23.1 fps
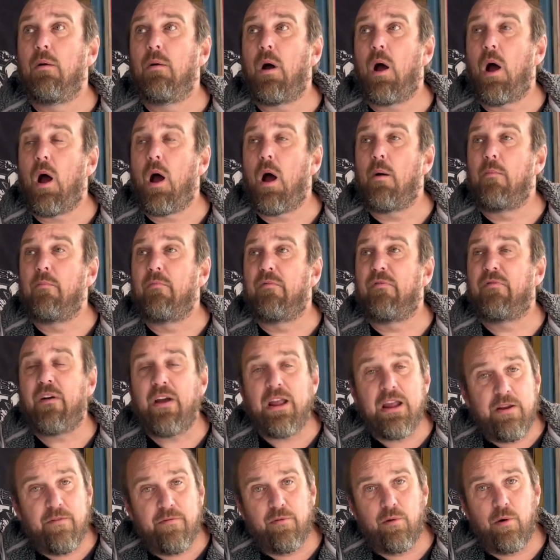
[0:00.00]
um,
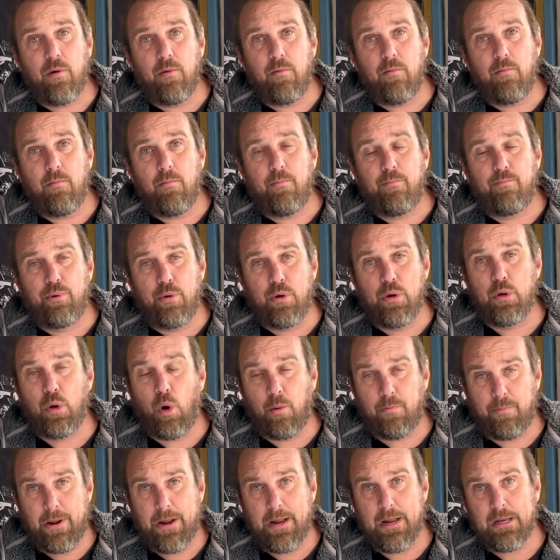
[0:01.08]
favourite
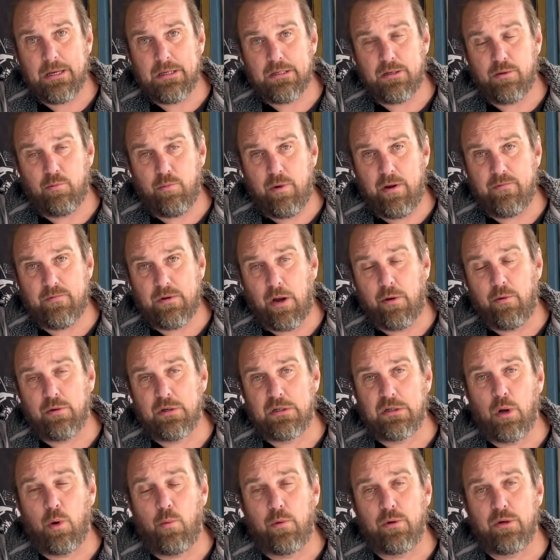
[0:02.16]
Brewdog beers that we've done on
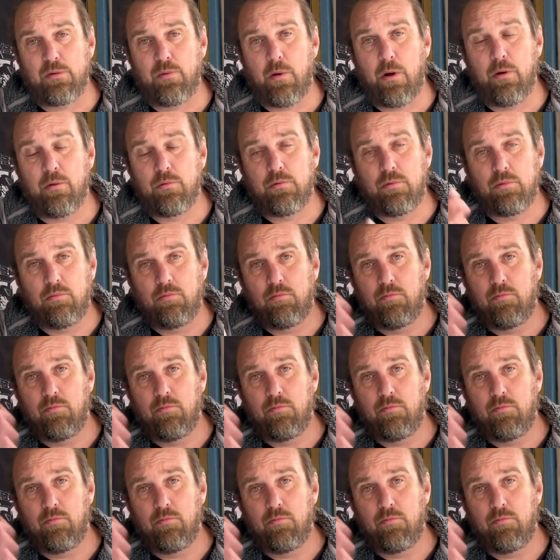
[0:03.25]
Scott and Wanda's World.